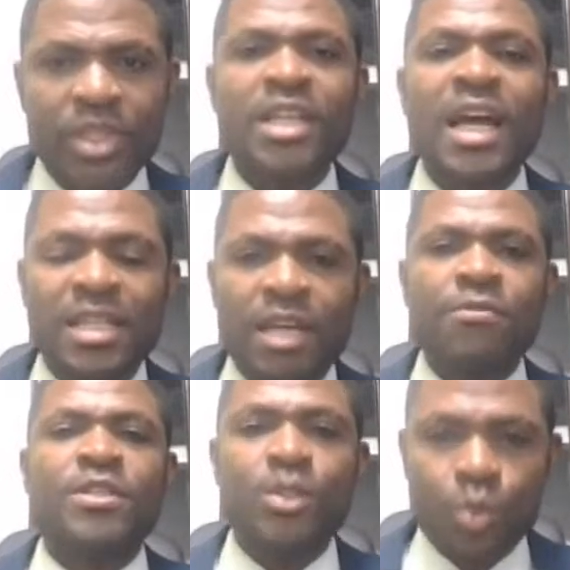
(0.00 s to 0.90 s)
then that
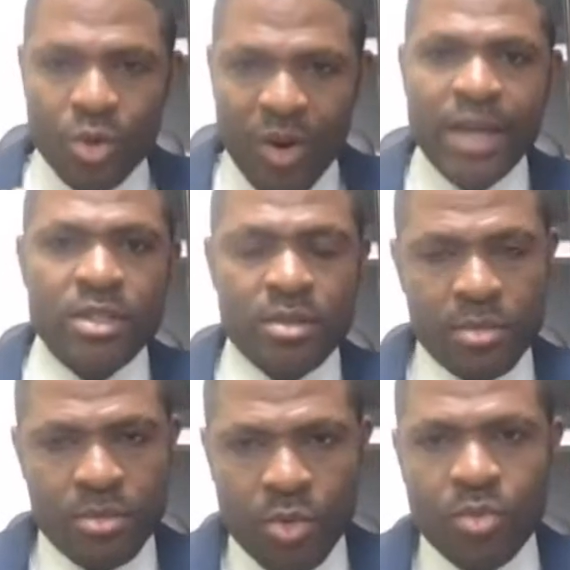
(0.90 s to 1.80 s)
deficit will
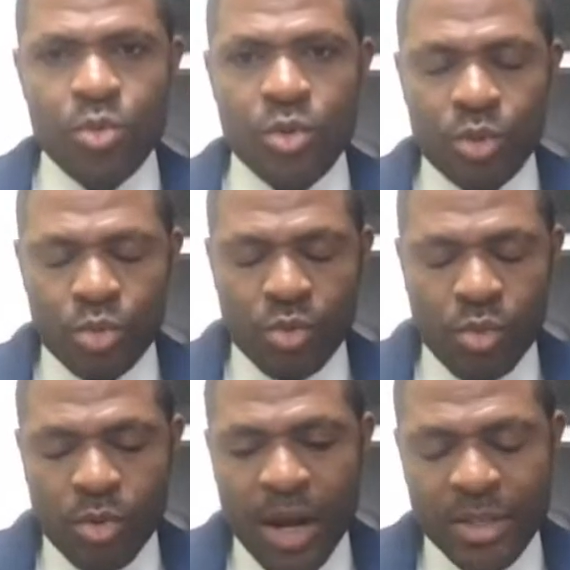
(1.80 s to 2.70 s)
rise
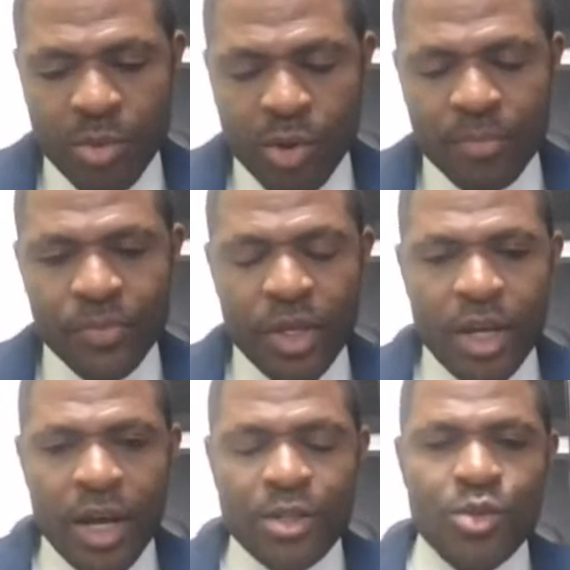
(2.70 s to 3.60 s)
more.
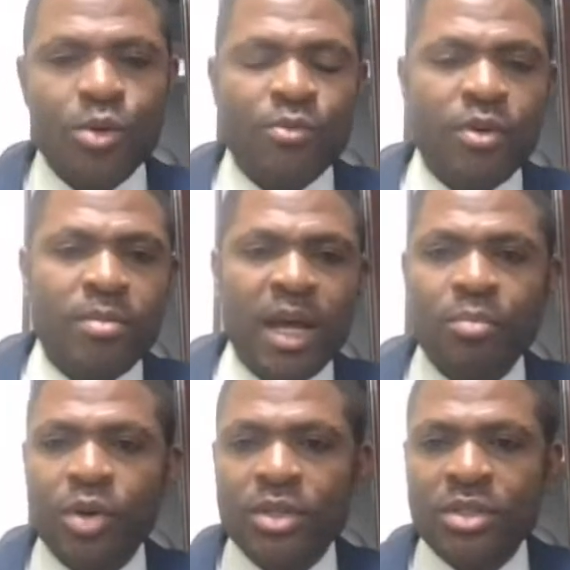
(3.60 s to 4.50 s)
And so from
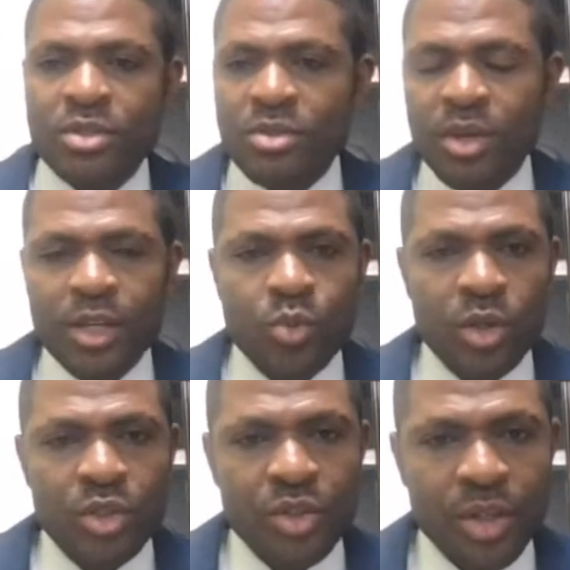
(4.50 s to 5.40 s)

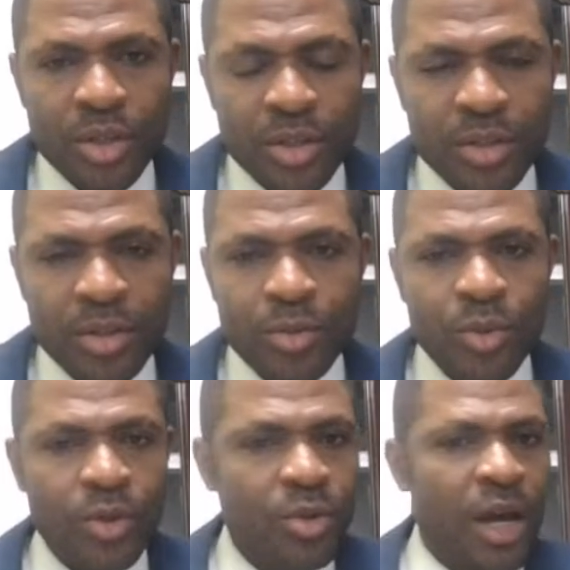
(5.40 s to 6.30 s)
9.81 trillion,
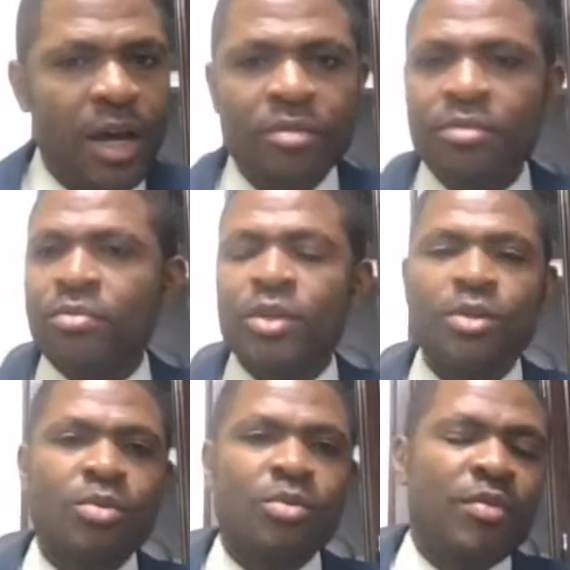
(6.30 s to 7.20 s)
we could have,
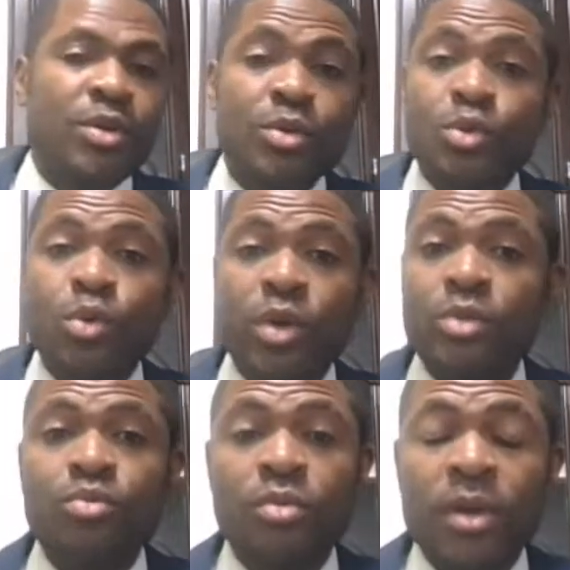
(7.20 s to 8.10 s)
revenues
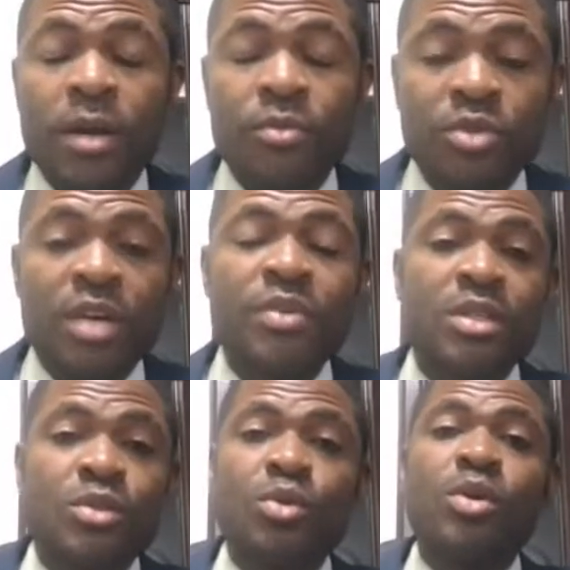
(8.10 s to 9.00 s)
going,
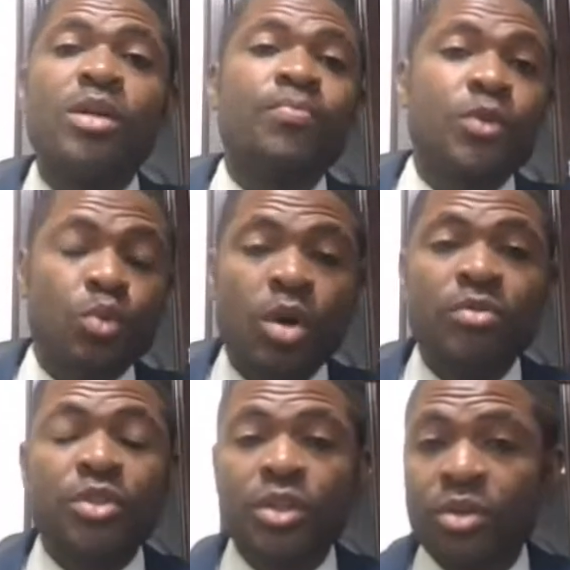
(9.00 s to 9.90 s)
deficits going 12
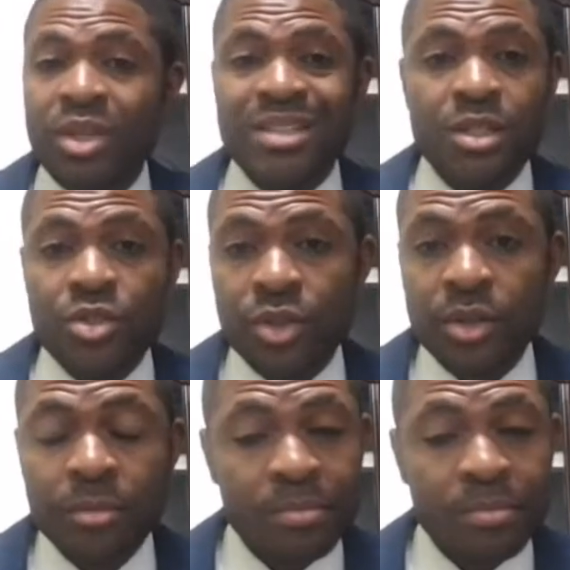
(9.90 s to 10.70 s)
trillion, 13 trillion.